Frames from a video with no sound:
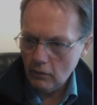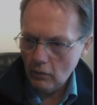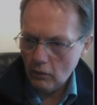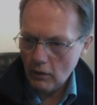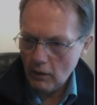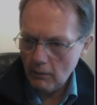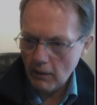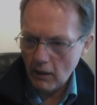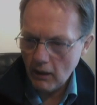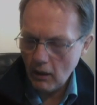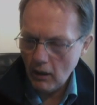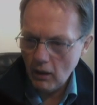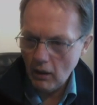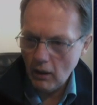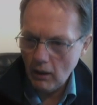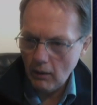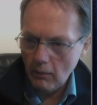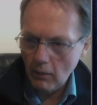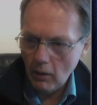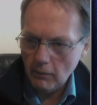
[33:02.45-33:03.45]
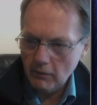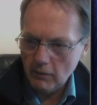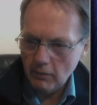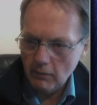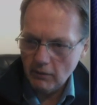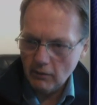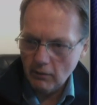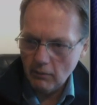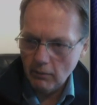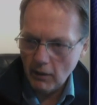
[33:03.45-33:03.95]
talking about,
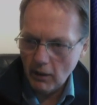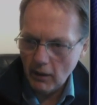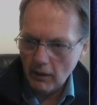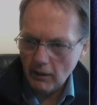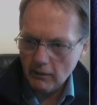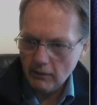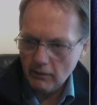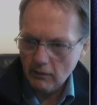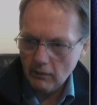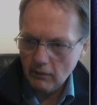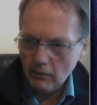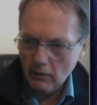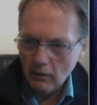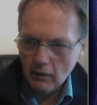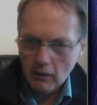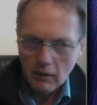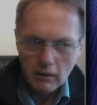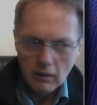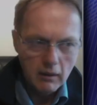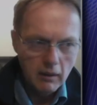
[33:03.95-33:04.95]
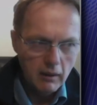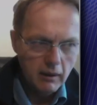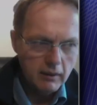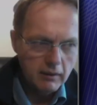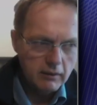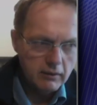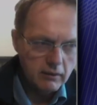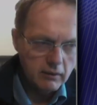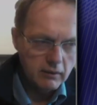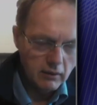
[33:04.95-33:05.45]
optimism bias,
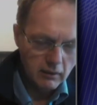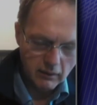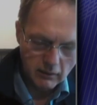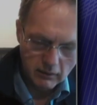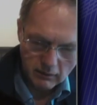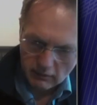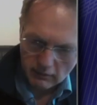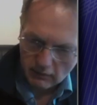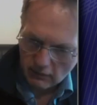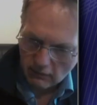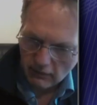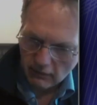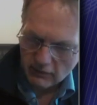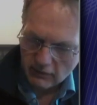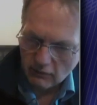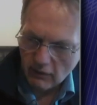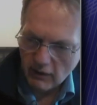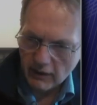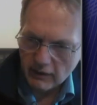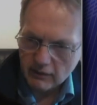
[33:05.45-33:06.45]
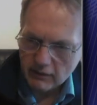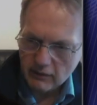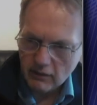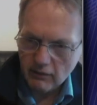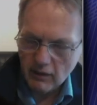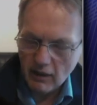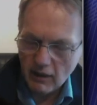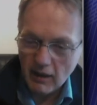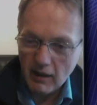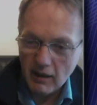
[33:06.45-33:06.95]
is there is a risk
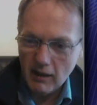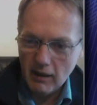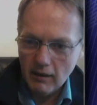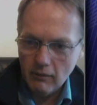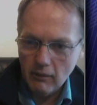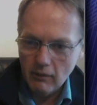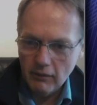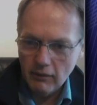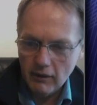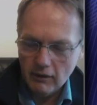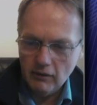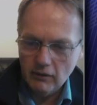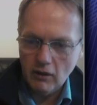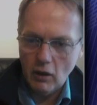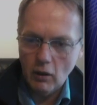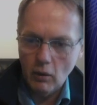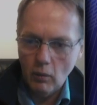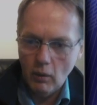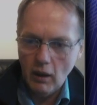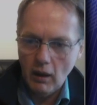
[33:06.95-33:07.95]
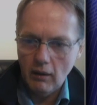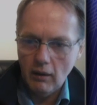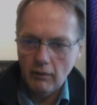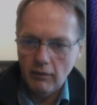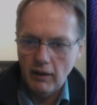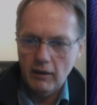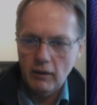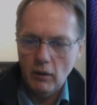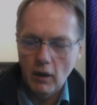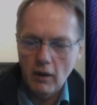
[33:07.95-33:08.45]
that when things go
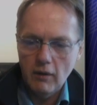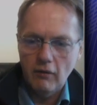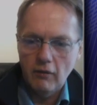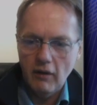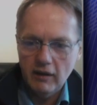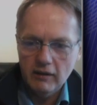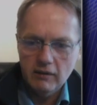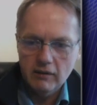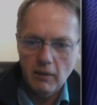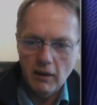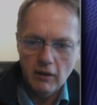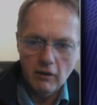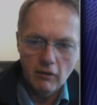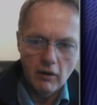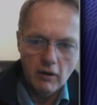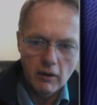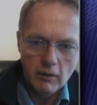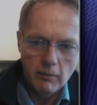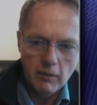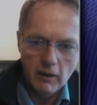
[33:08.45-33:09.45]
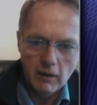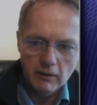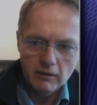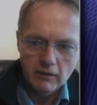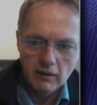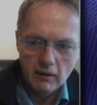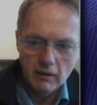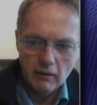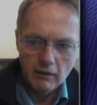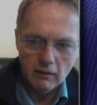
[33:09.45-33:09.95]
well that you overestimate your own
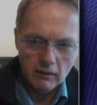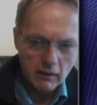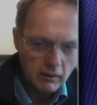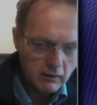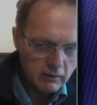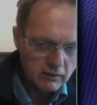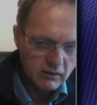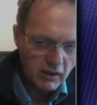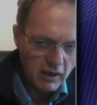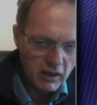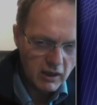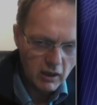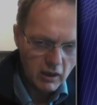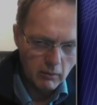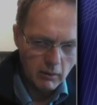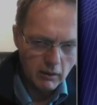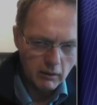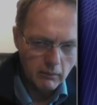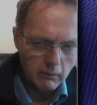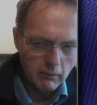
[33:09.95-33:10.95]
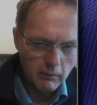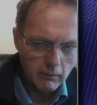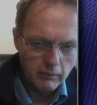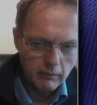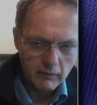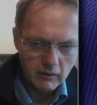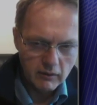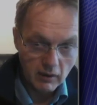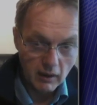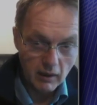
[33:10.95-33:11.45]
ability. Stay human.
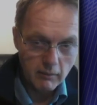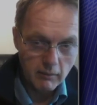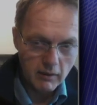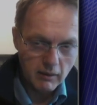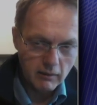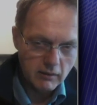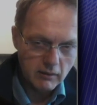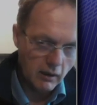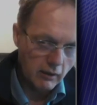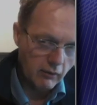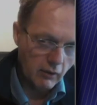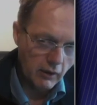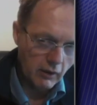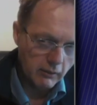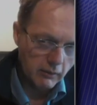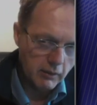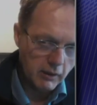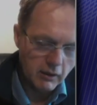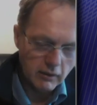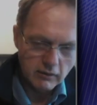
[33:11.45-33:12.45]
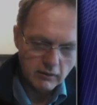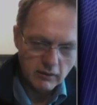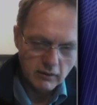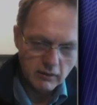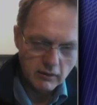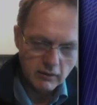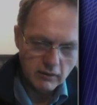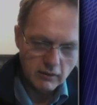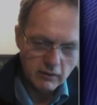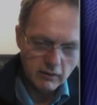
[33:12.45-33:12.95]
I mean, it's ironic because
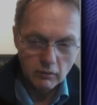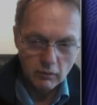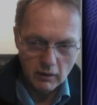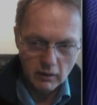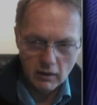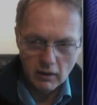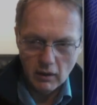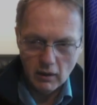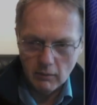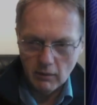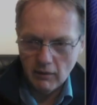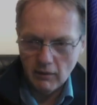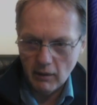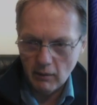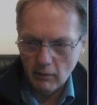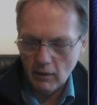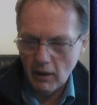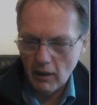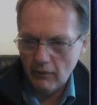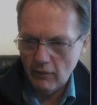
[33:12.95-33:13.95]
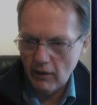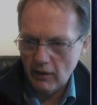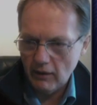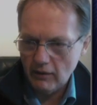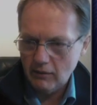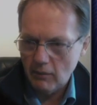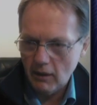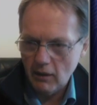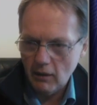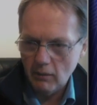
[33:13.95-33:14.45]
we're human that we
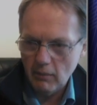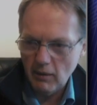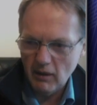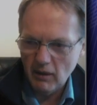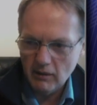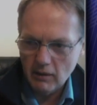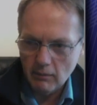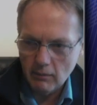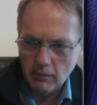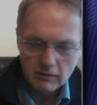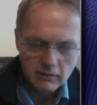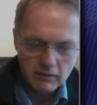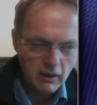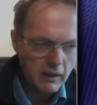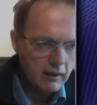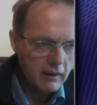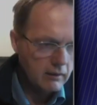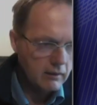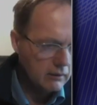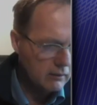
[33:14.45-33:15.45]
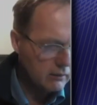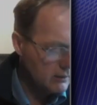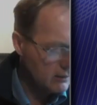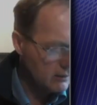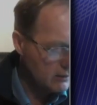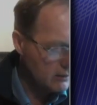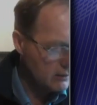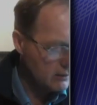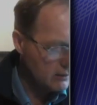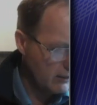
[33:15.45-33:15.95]
overestimate our ability, but stay
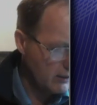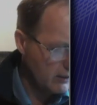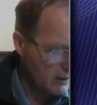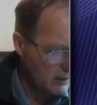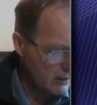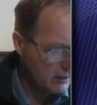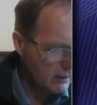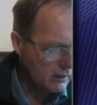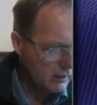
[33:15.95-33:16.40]
grounded.